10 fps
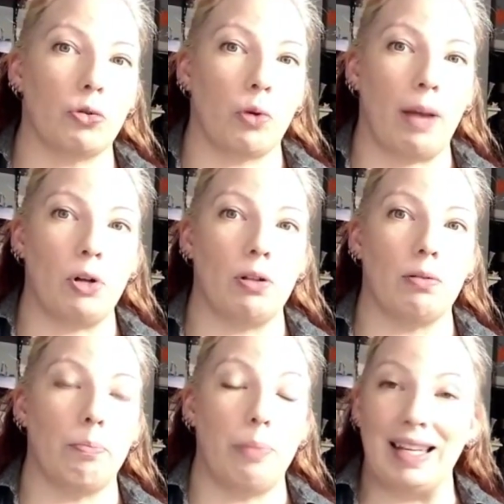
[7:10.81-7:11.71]

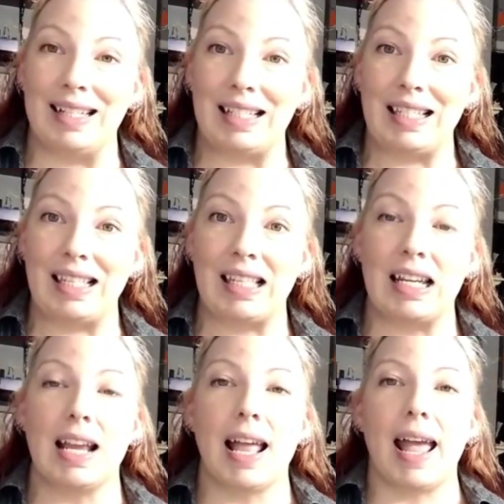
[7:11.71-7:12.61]
Dremel bits
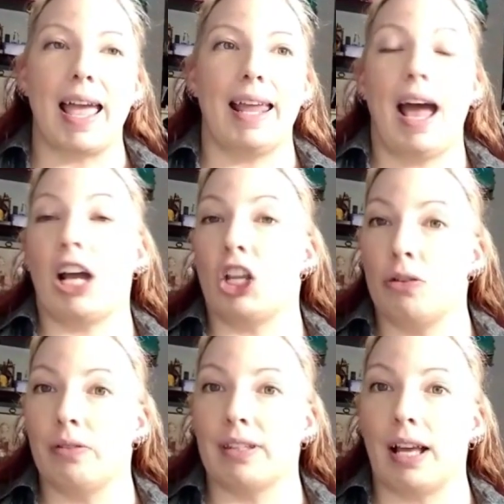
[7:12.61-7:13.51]
and how to
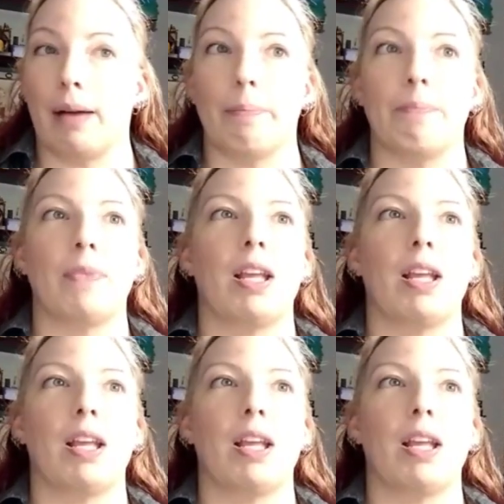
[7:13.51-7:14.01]
use them.